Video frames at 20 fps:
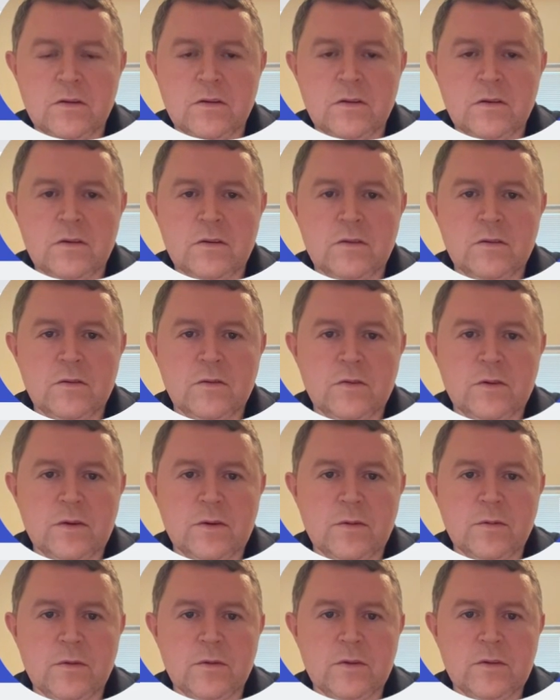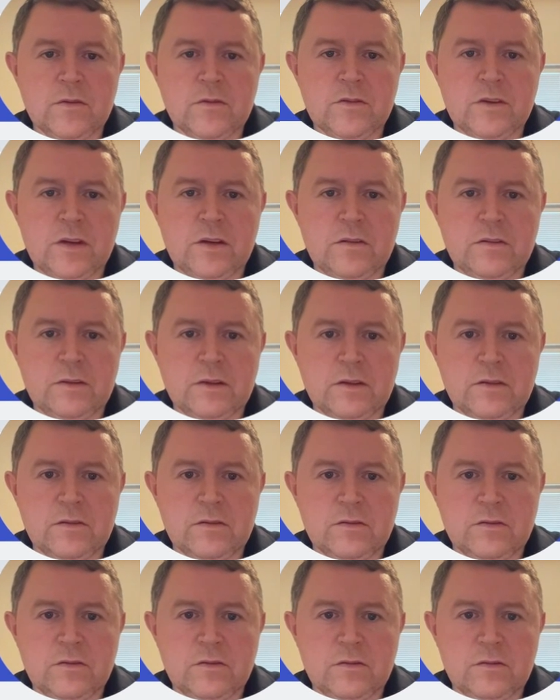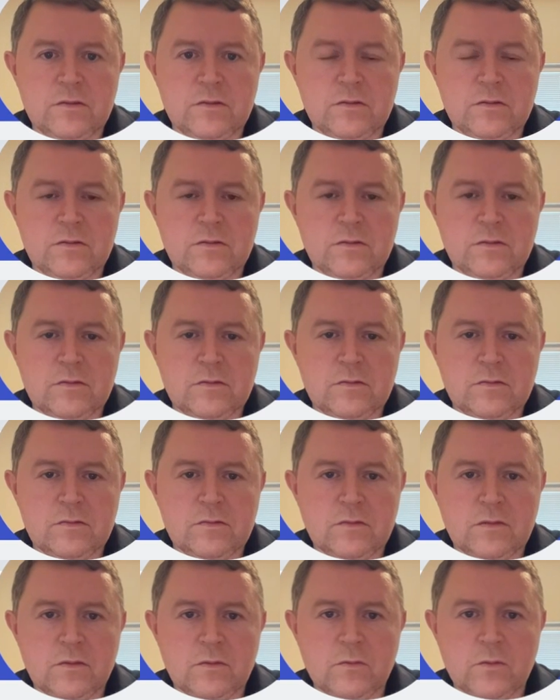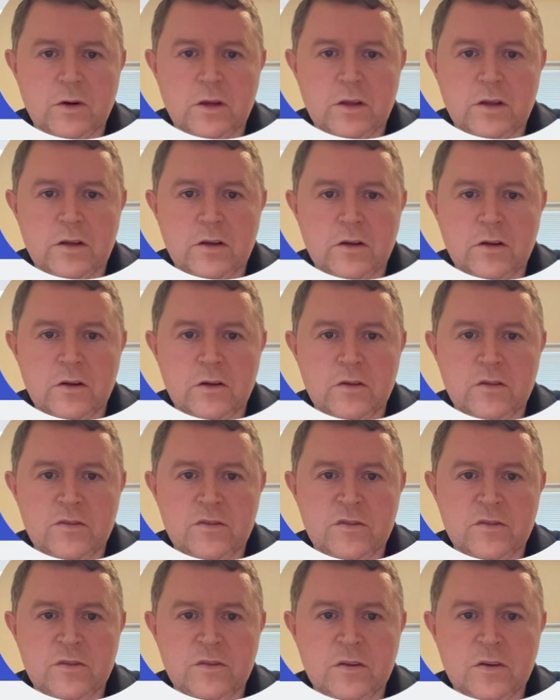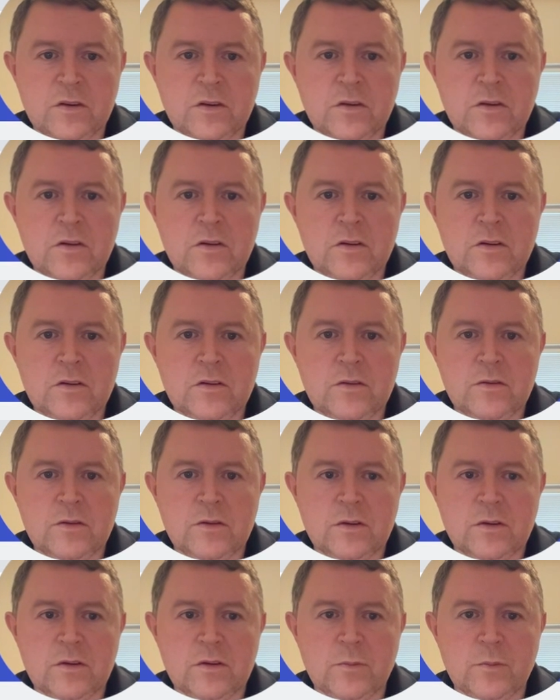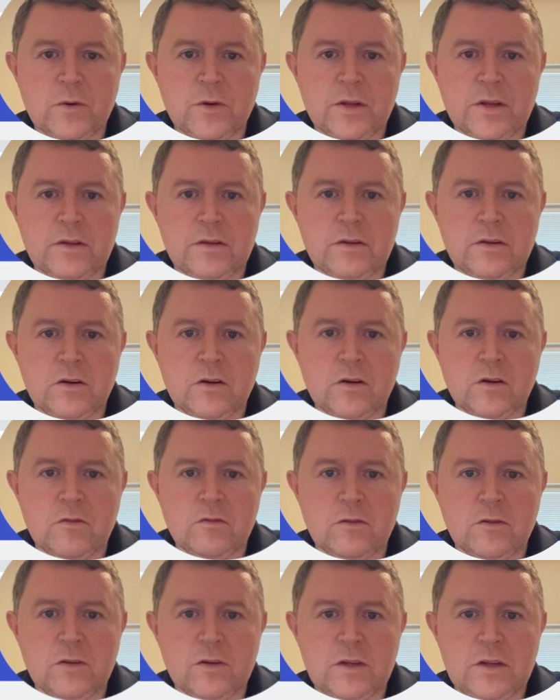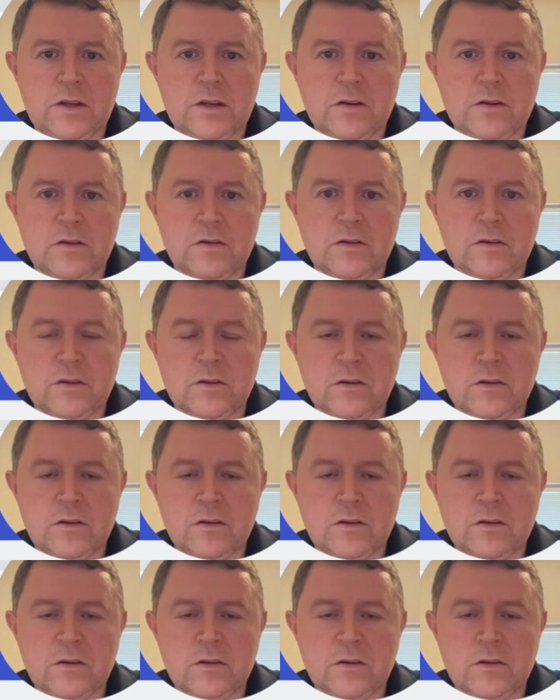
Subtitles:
I'm going to change that to one of the colors. I'm going to put in car run here.